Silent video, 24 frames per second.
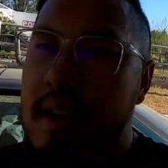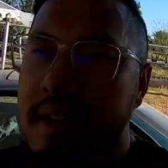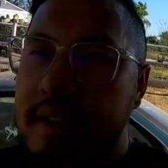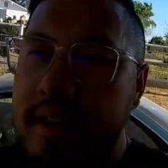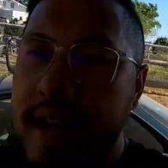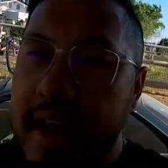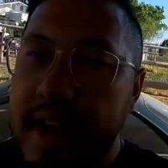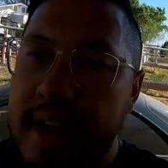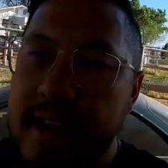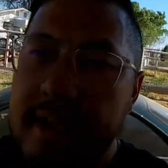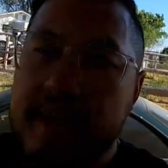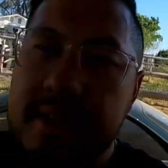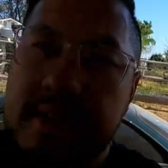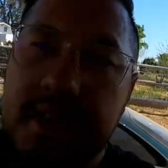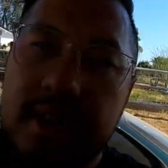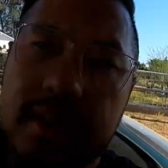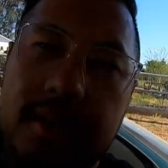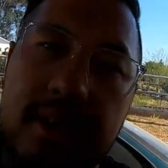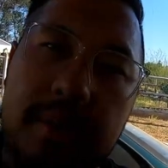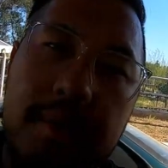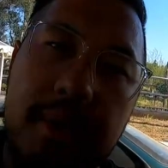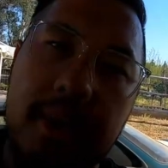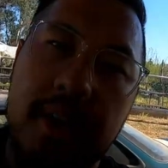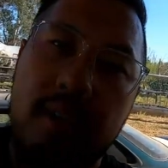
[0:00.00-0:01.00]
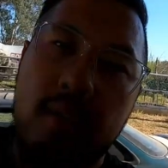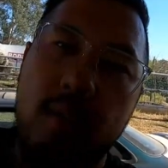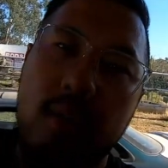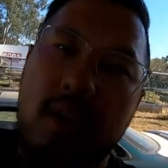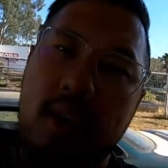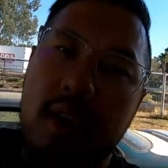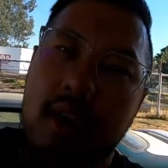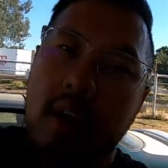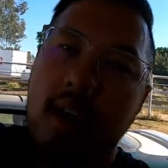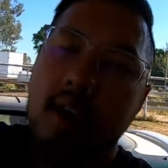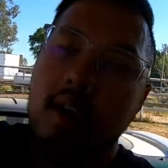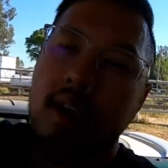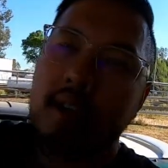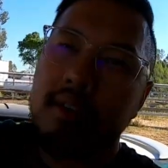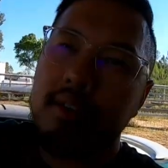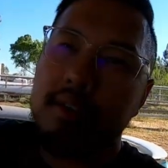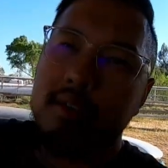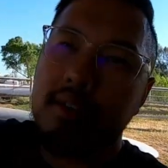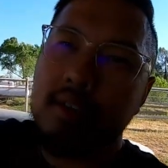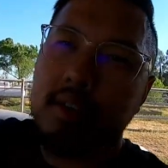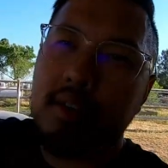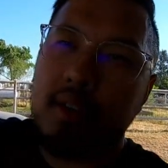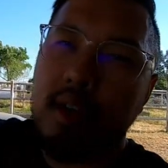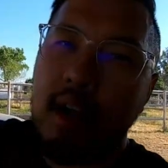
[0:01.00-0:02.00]
The 86 I'm gonna work on,
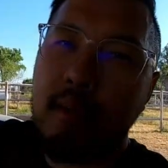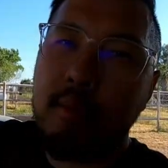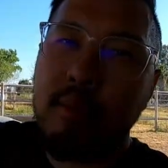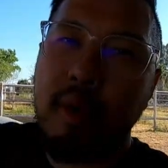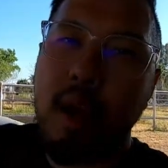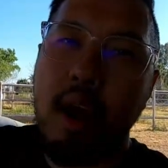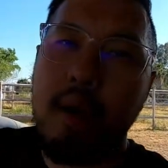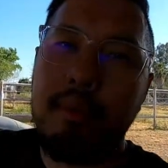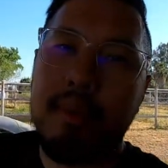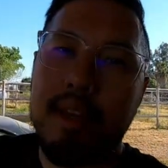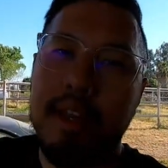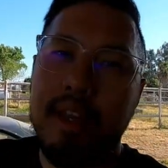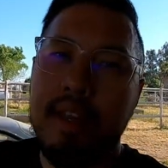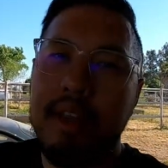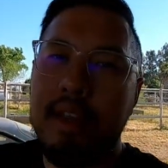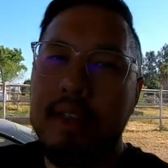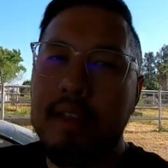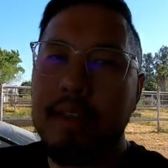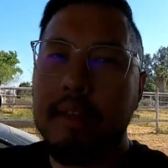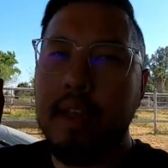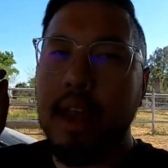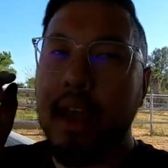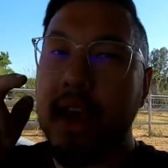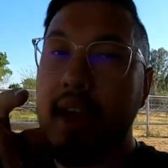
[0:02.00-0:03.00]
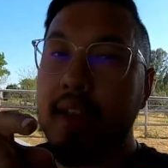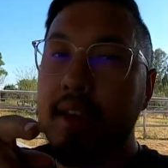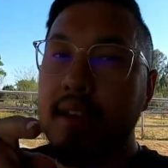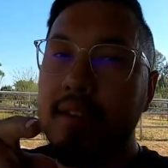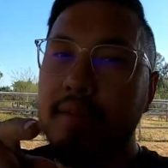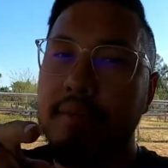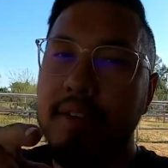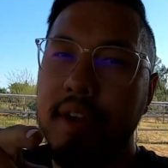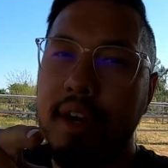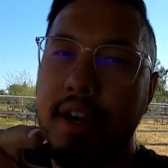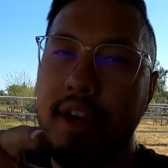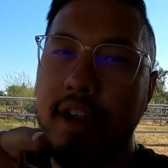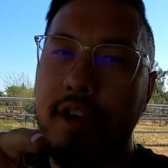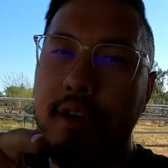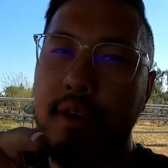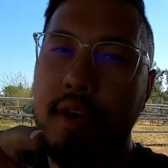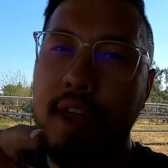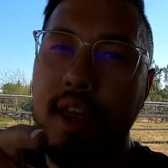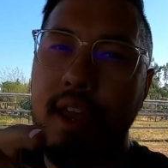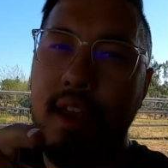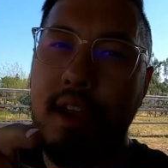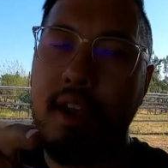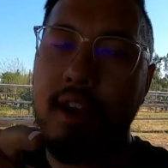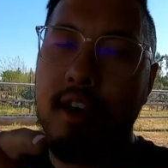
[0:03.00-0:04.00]
so I'll probably end the video
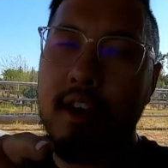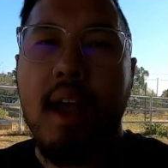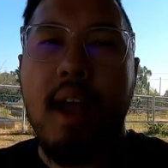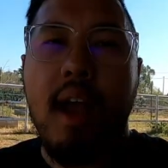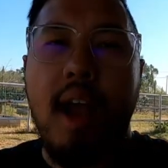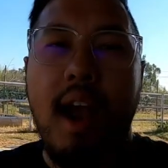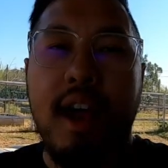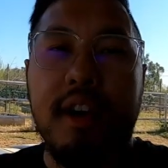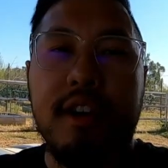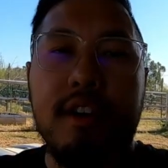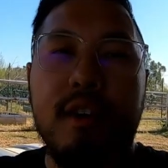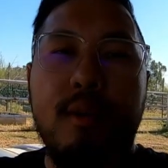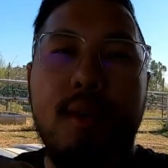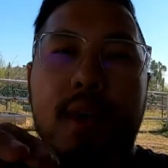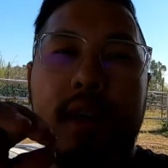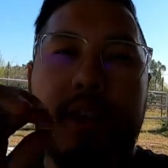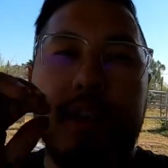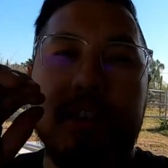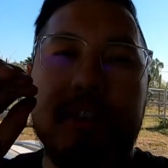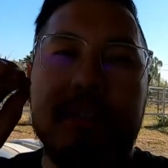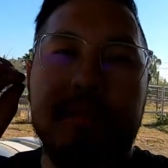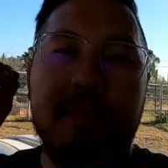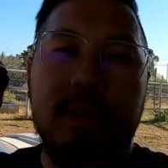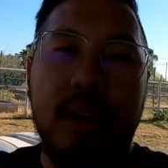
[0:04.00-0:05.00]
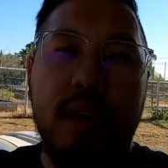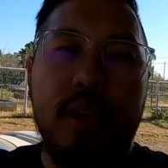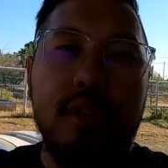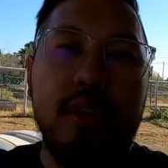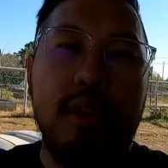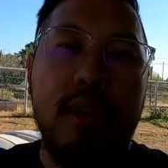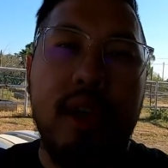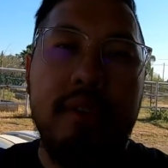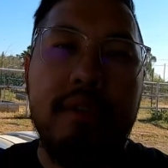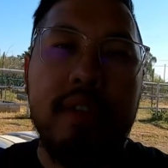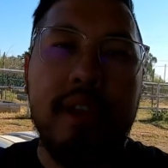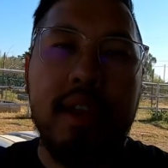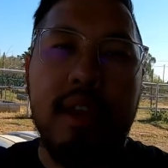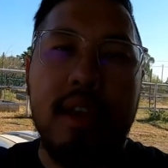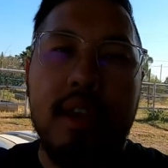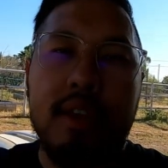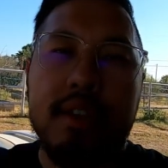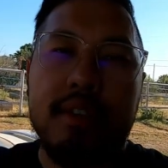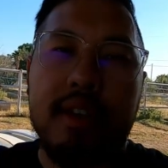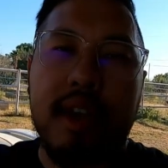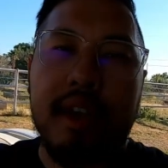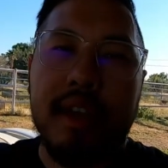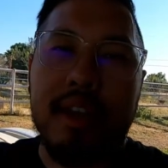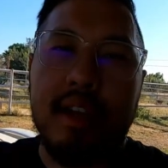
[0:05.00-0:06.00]
here. I do want to just blow through
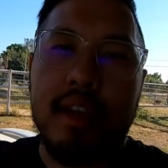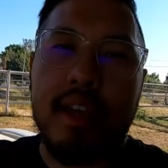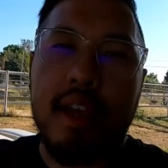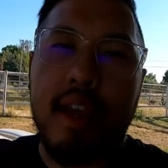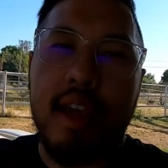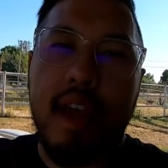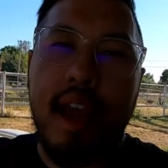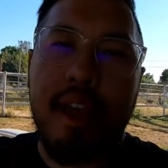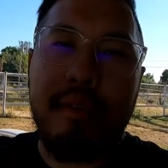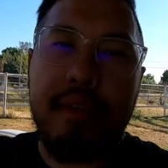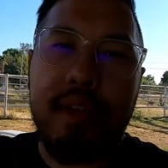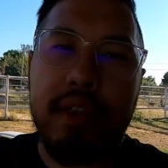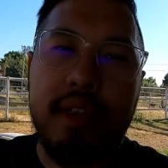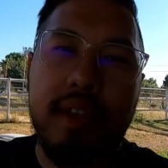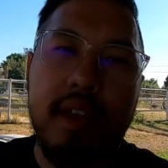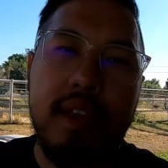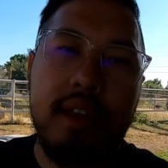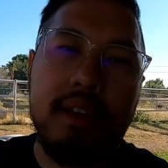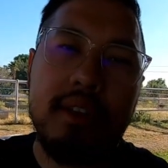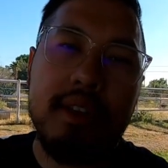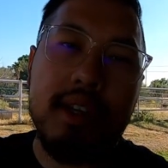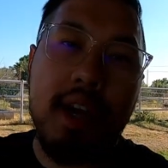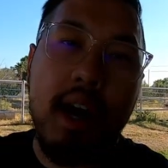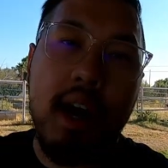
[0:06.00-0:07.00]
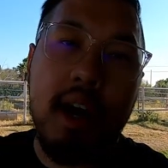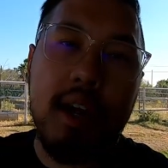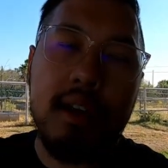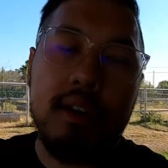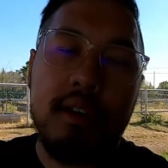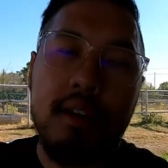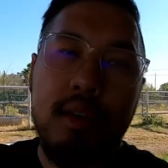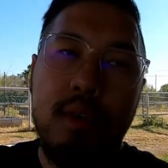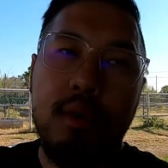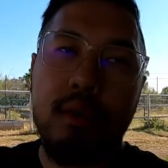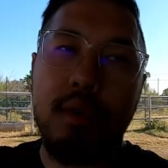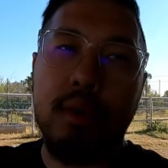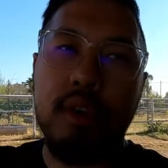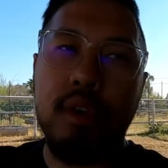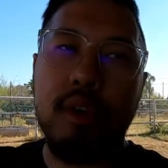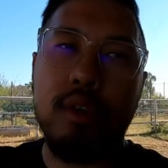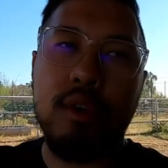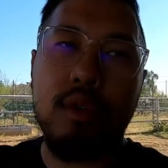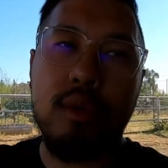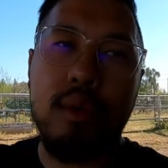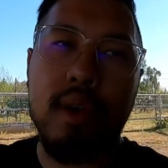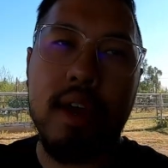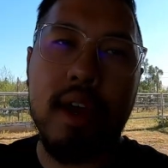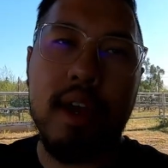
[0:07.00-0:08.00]
everything so I could get everything done real
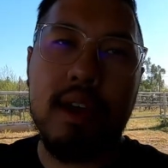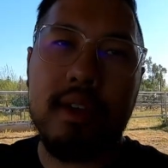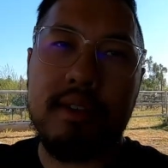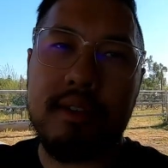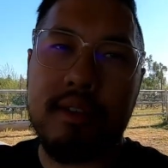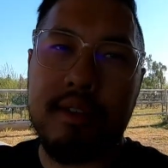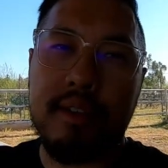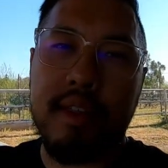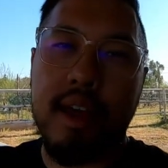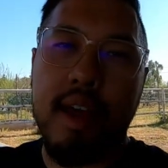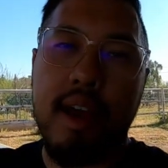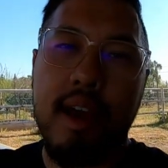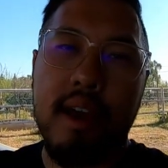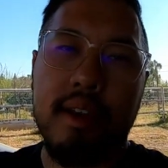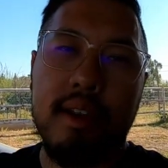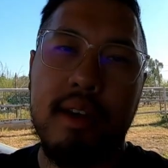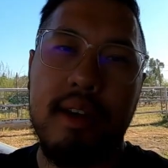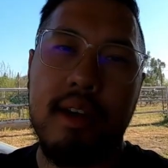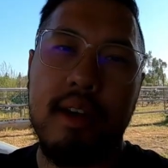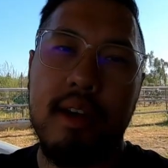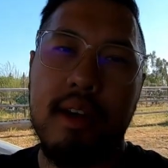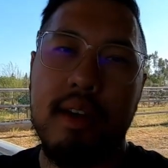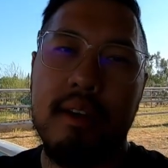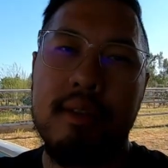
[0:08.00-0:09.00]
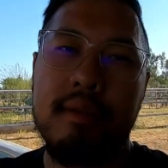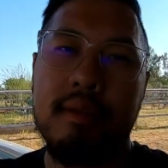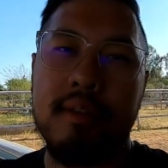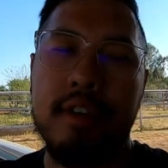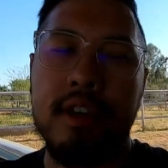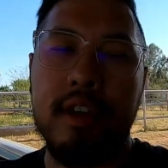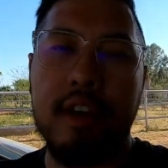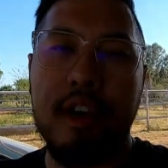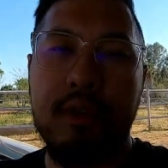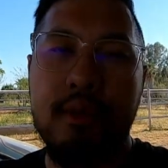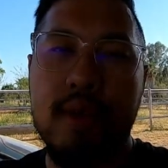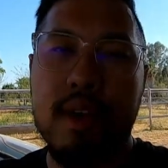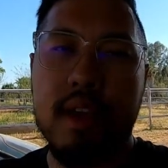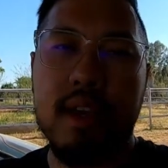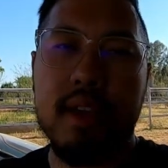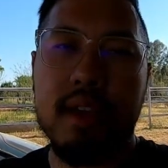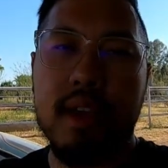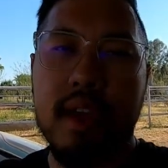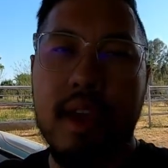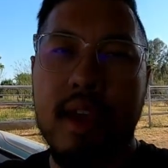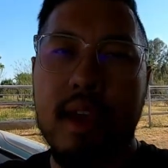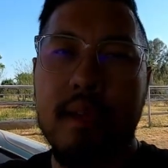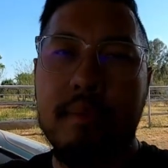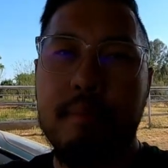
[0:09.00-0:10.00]
quick, so that you know, we
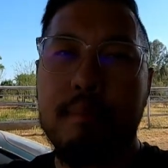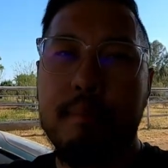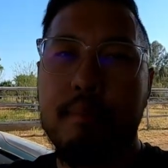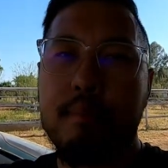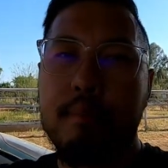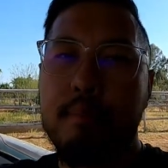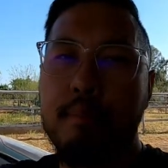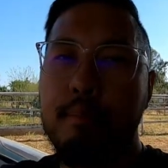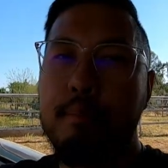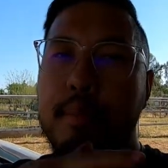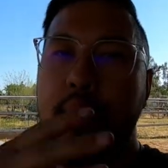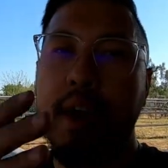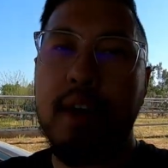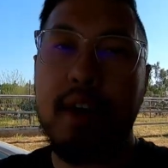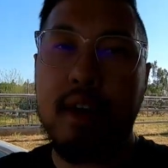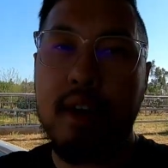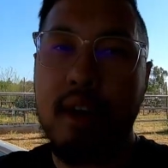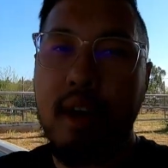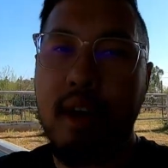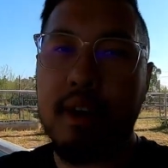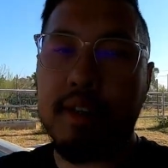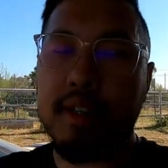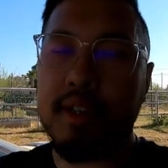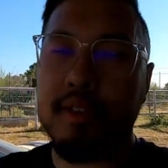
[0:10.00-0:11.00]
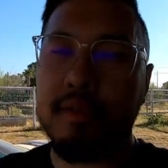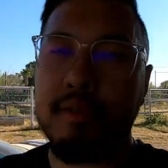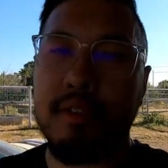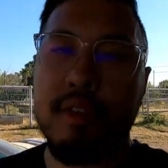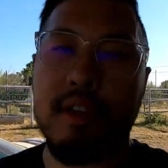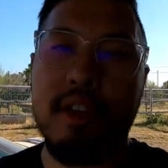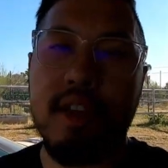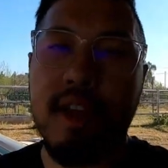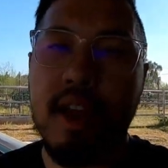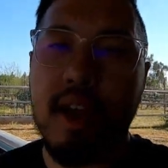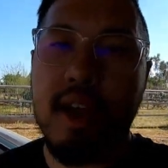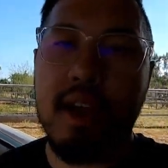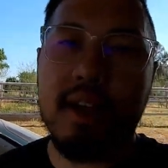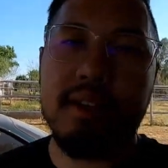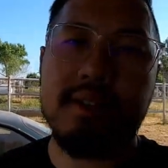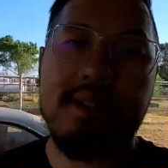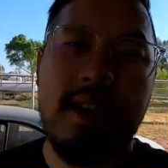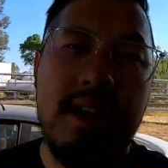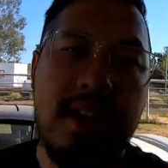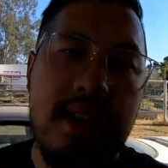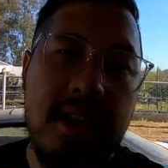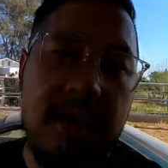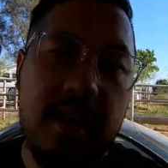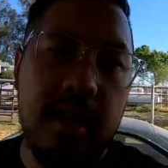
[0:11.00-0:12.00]
could get better content for you guys,
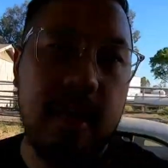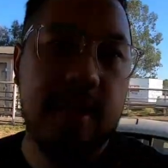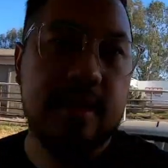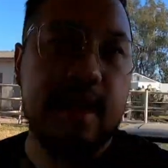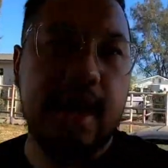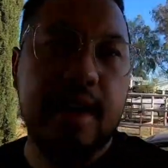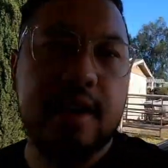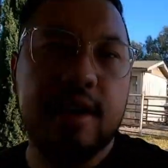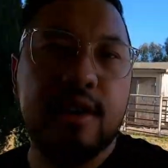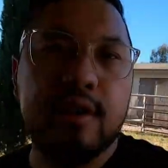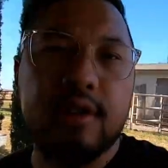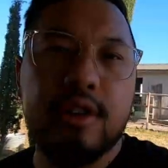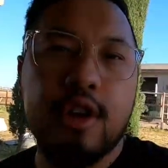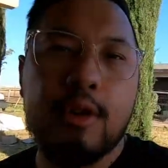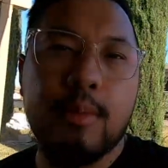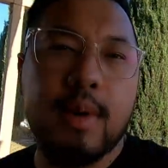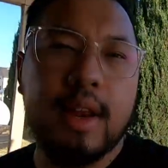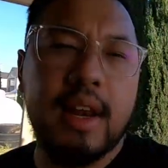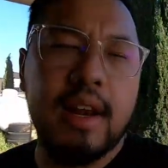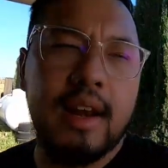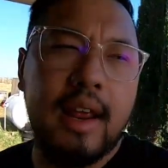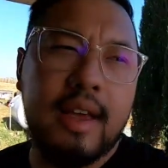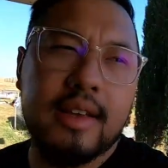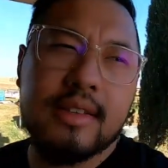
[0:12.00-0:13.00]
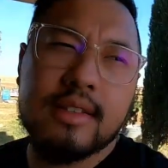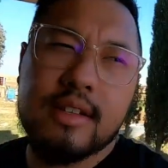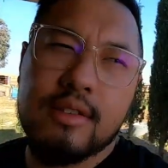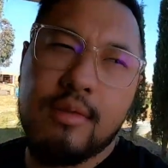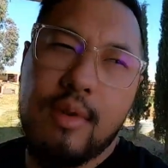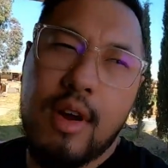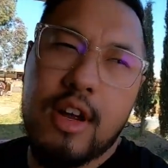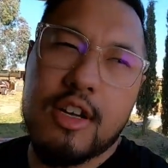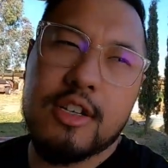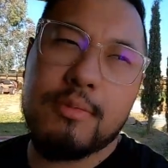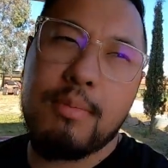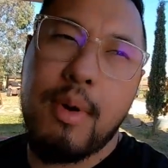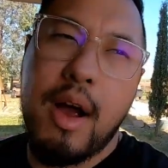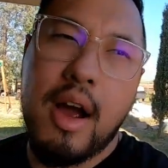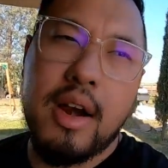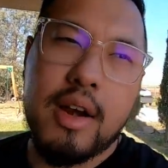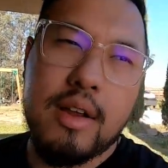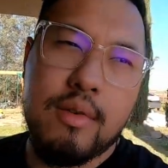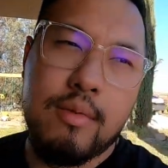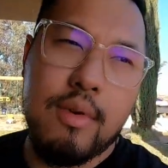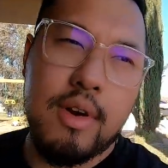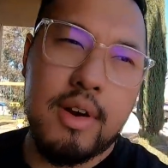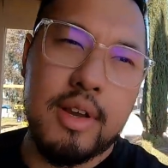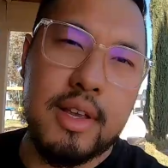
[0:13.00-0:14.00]
because I know nobody likes to watch
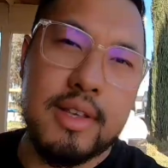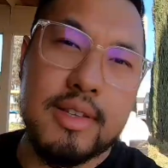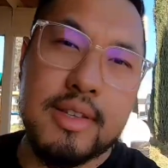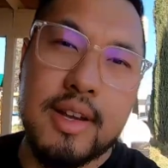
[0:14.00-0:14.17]
body work.